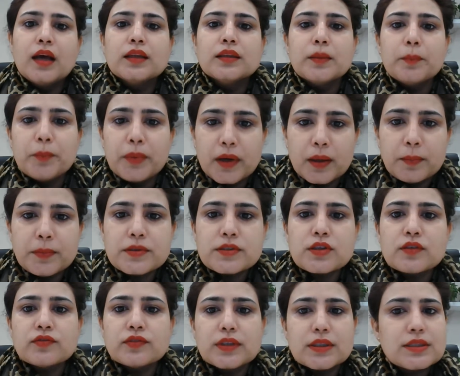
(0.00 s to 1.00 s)
The purpose of
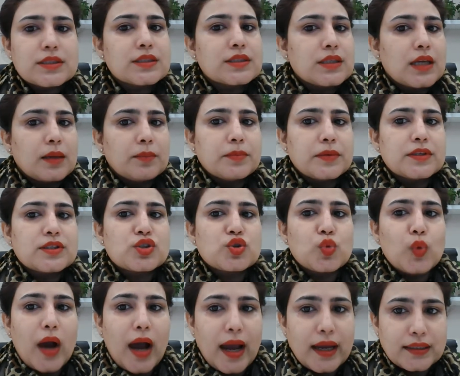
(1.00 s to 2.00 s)
this step is to
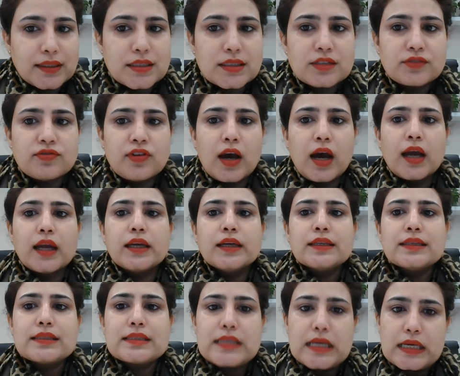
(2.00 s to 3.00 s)
identify,
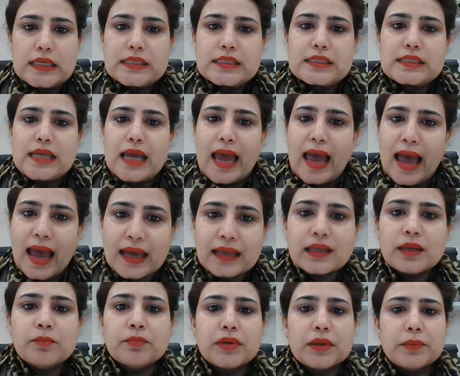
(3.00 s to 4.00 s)
test, and
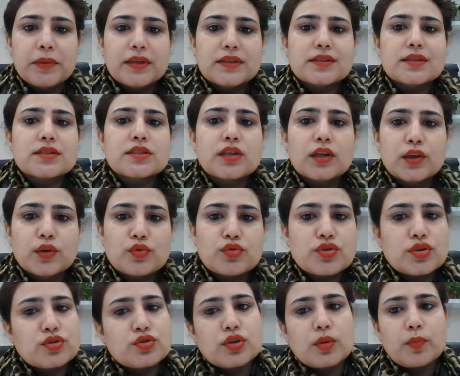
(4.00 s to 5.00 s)
implement a
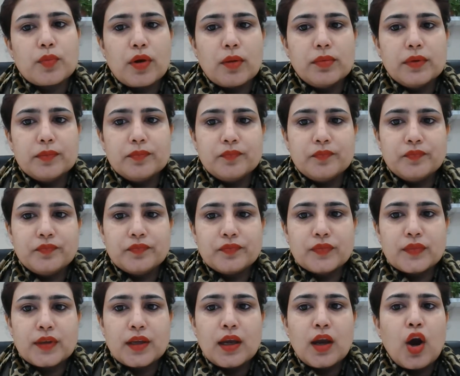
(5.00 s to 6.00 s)
solution to the problem,
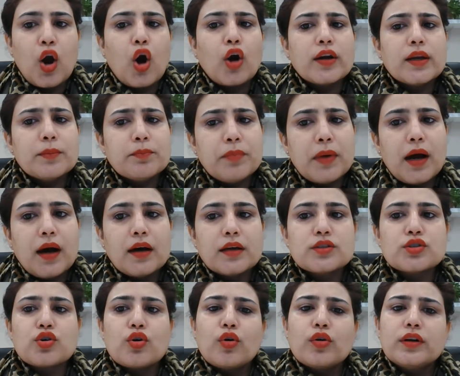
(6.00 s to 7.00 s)
or in part
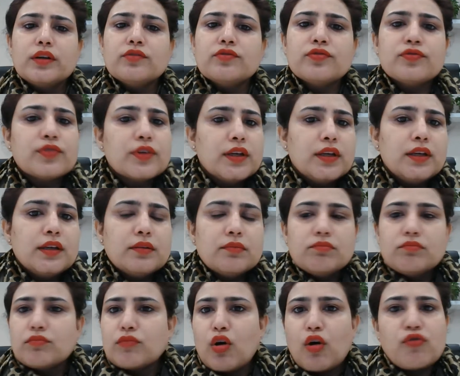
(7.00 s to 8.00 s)
or in free
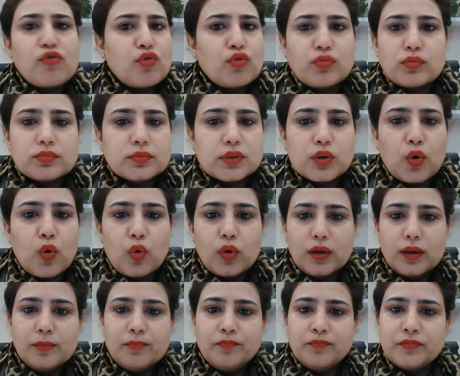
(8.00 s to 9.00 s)
of the whole.
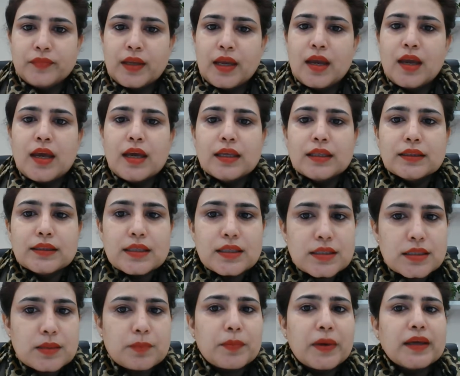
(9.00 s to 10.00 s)
This
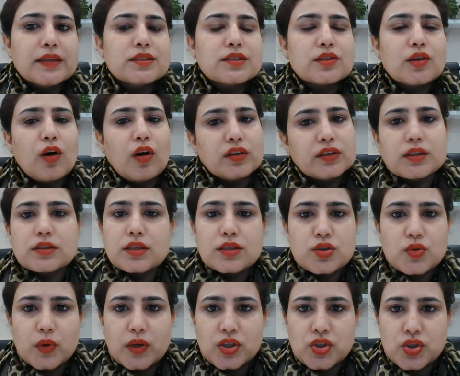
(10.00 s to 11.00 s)
depends on the
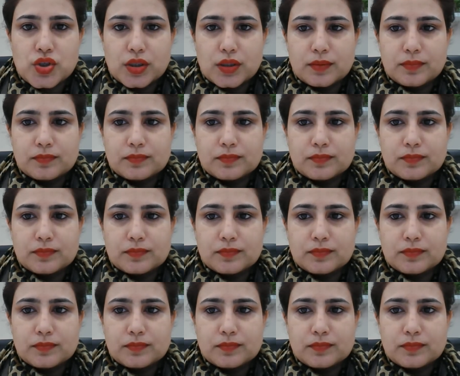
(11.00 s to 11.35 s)
situation.